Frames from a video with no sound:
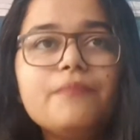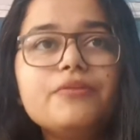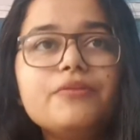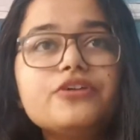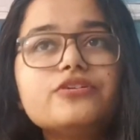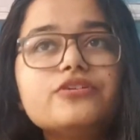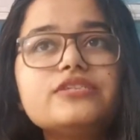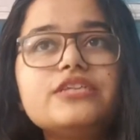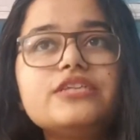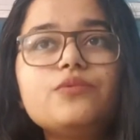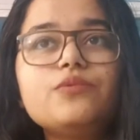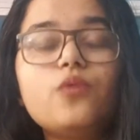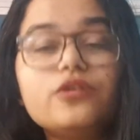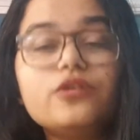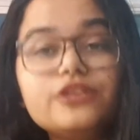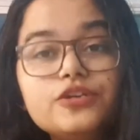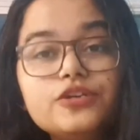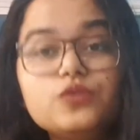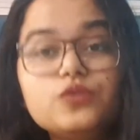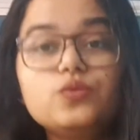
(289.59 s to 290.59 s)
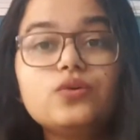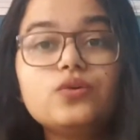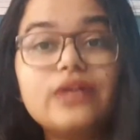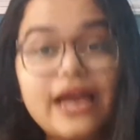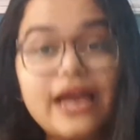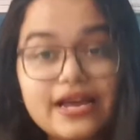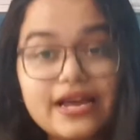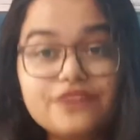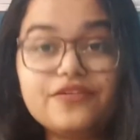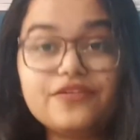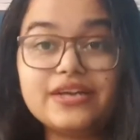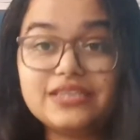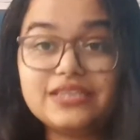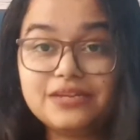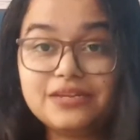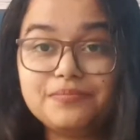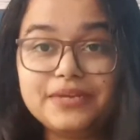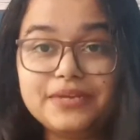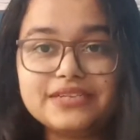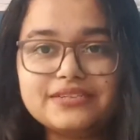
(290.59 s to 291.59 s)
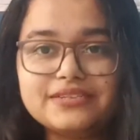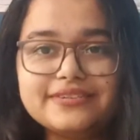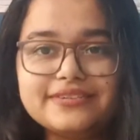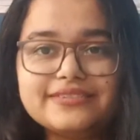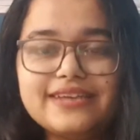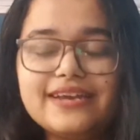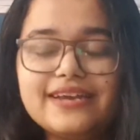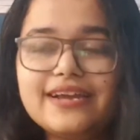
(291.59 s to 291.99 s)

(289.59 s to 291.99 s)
because they wanted to clarify their basics.